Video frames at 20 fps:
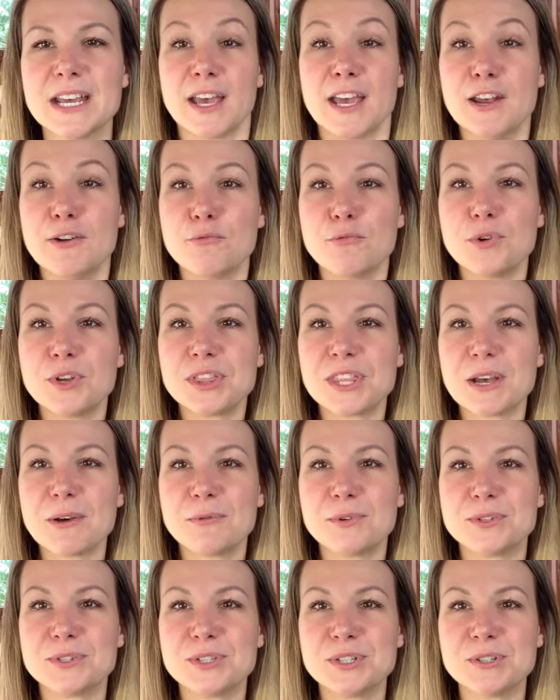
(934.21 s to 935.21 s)
And what that
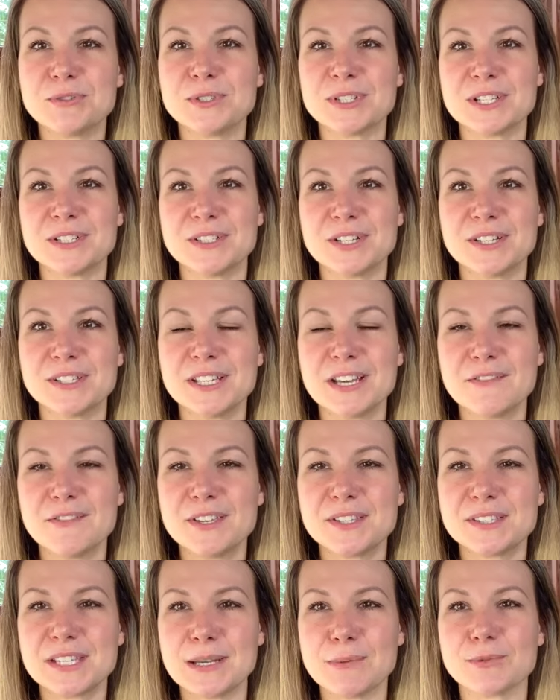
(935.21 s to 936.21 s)
will do is it does have
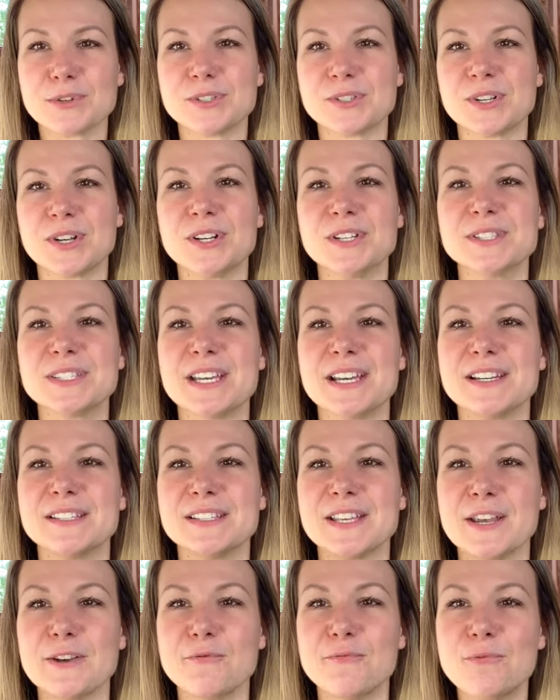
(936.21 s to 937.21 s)
the same result as
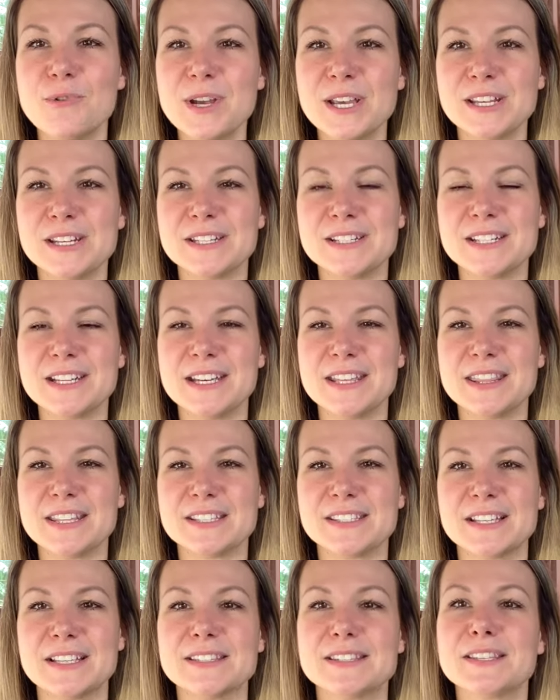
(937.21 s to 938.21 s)
a wind, in the
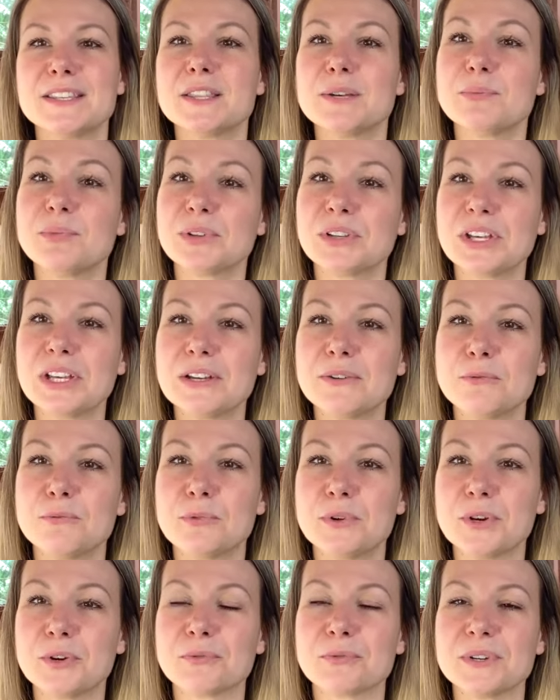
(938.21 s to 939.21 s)
sense that the plant
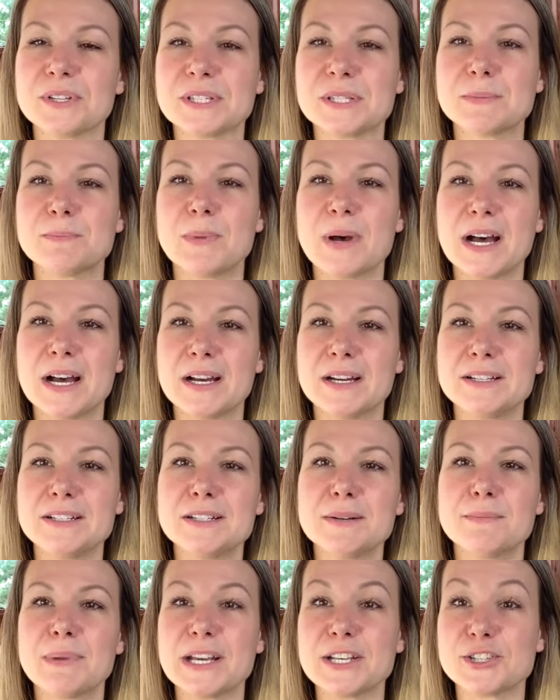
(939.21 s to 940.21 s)
will
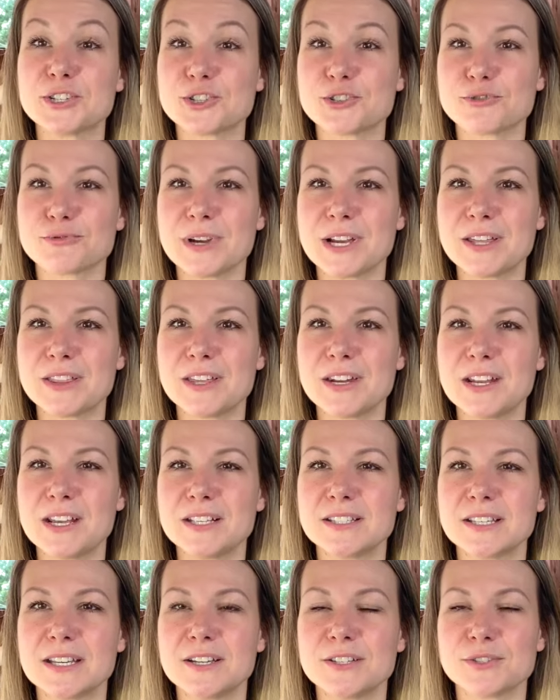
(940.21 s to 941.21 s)
respond by
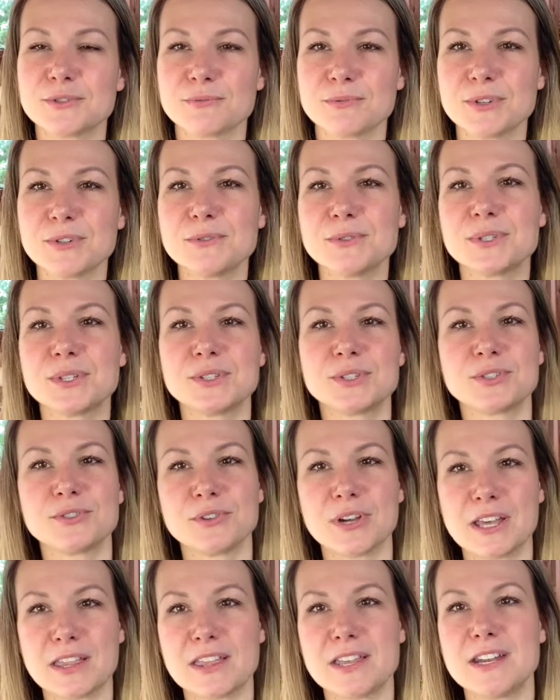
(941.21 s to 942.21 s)
strengthening its roots,
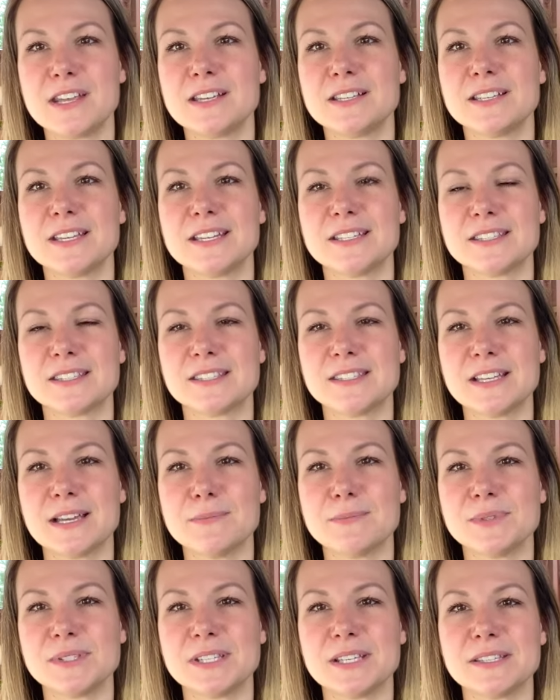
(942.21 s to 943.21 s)
strengthening its
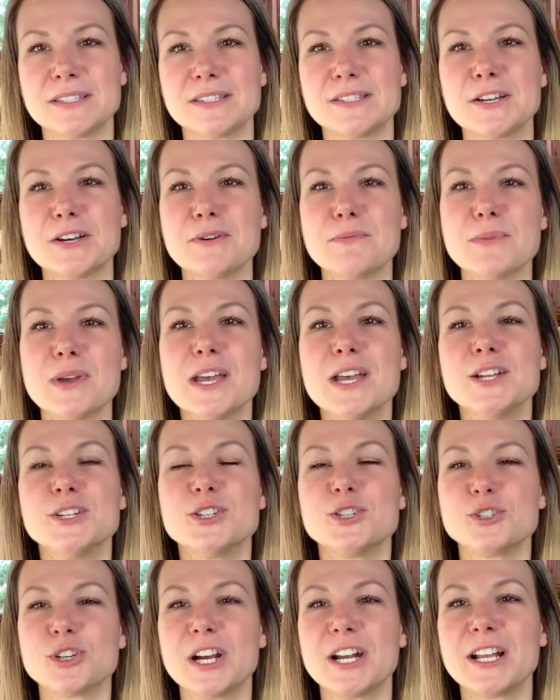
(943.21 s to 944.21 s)
stem system
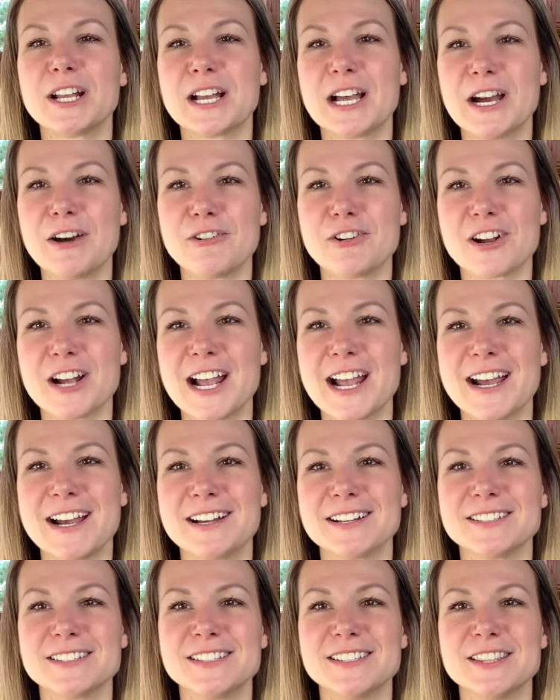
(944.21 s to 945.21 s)
to try to
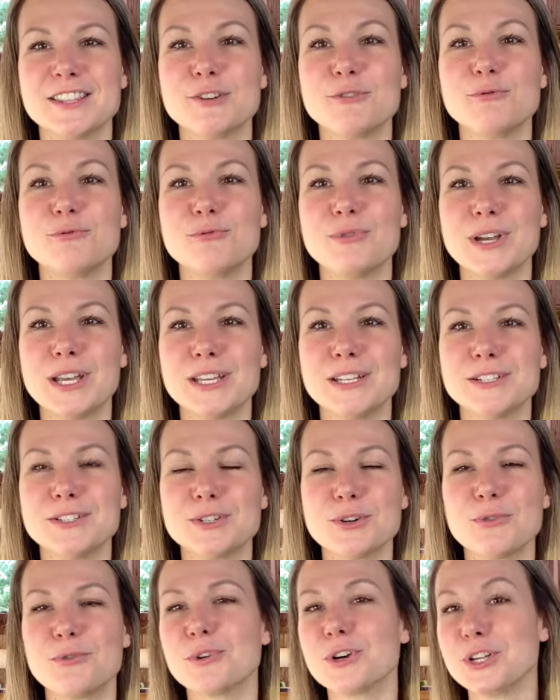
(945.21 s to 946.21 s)
counteract the
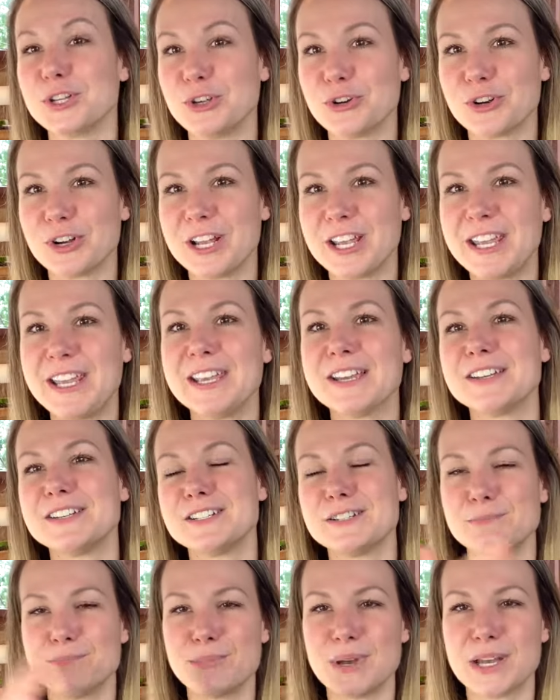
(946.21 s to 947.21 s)
wind or your
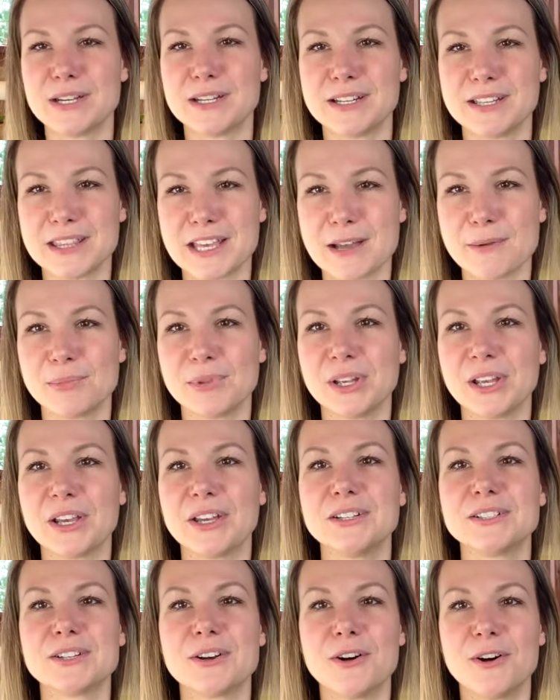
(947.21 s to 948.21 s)
hand bending that
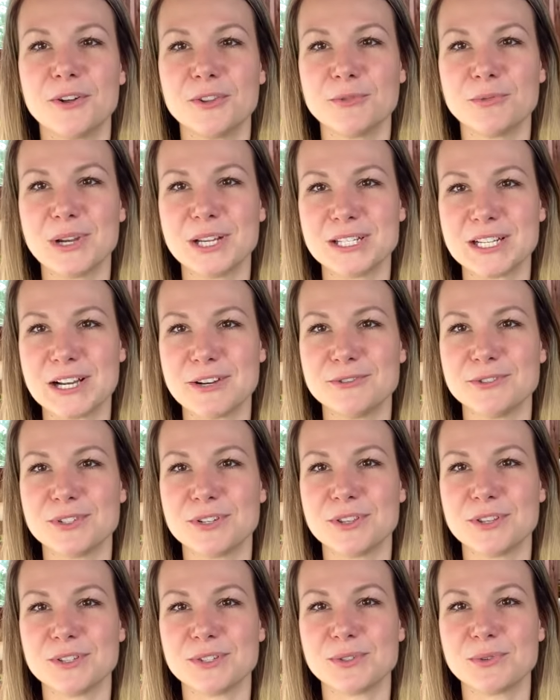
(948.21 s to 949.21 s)
plant all the way down to
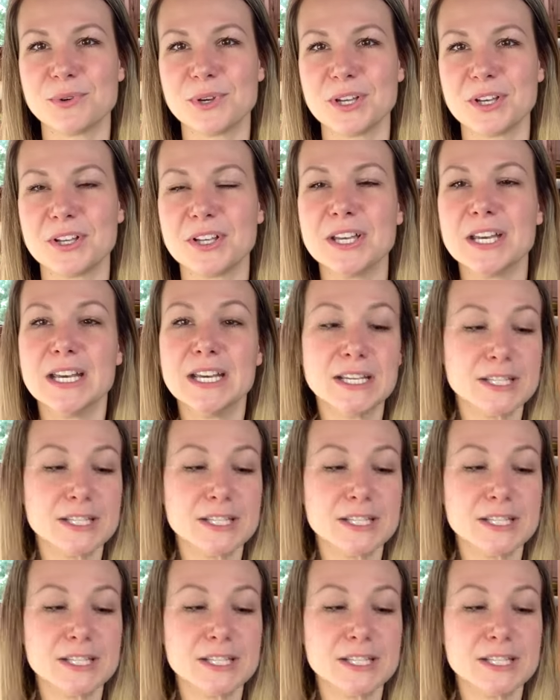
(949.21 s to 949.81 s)
the soil.